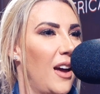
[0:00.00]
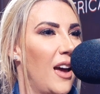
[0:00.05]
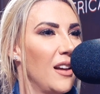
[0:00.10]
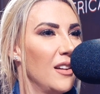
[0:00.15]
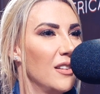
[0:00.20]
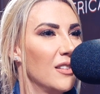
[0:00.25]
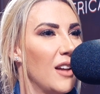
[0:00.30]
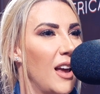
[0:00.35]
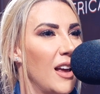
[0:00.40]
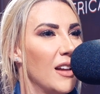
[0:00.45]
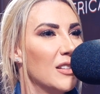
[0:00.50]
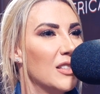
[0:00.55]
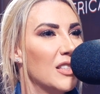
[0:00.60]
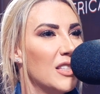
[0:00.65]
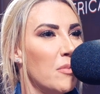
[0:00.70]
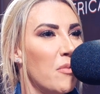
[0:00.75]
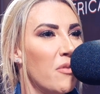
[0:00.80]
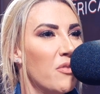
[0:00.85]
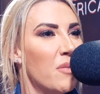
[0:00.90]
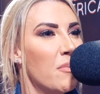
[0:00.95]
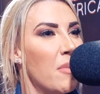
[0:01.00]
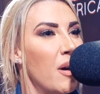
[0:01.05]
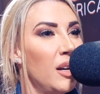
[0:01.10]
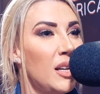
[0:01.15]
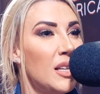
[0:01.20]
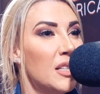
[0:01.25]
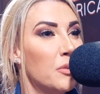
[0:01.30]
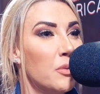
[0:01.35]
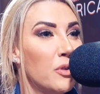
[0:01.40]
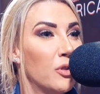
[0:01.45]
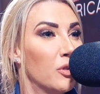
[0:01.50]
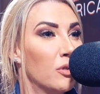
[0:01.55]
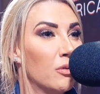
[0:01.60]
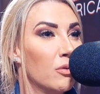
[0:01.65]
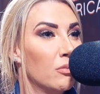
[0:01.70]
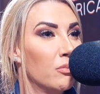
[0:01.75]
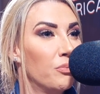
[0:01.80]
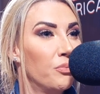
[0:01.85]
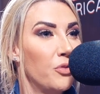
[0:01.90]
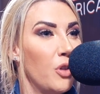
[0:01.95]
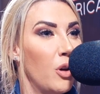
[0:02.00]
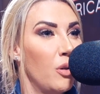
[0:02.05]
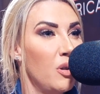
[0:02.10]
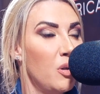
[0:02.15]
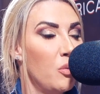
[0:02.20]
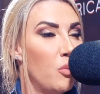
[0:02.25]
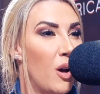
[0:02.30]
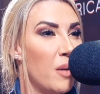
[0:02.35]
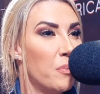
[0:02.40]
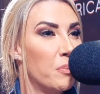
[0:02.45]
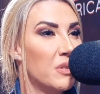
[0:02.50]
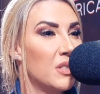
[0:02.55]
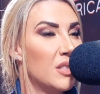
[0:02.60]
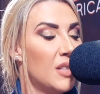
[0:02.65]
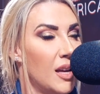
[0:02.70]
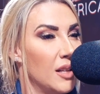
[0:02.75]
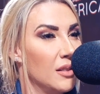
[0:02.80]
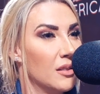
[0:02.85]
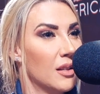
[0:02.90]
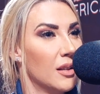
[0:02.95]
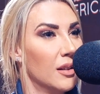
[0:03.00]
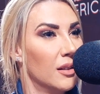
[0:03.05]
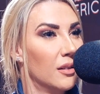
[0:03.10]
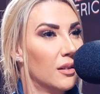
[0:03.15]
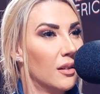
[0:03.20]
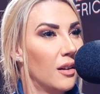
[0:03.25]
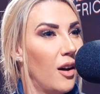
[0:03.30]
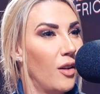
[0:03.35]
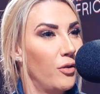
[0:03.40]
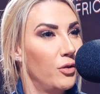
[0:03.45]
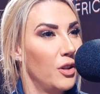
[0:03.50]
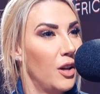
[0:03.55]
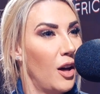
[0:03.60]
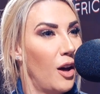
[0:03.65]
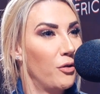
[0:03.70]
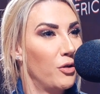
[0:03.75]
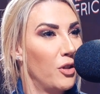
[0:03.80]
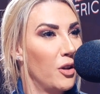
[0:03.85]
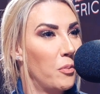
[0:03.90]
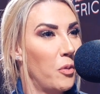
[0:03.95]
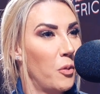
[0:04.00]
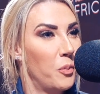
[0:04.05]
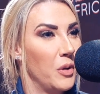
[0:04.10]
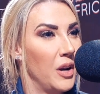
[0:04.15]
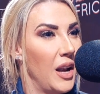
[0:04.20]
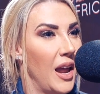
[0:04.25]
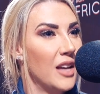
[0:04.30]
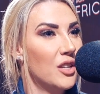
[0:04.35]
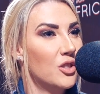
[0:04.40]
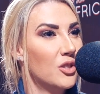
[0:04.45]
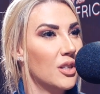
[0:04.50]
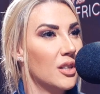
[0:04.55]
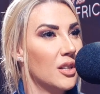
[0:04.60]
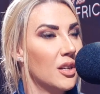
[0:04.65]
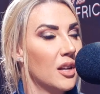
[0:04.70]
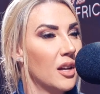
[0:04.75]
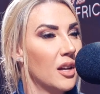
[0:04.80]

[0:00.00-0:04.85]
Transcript: And some of the money is with only 1% of the population.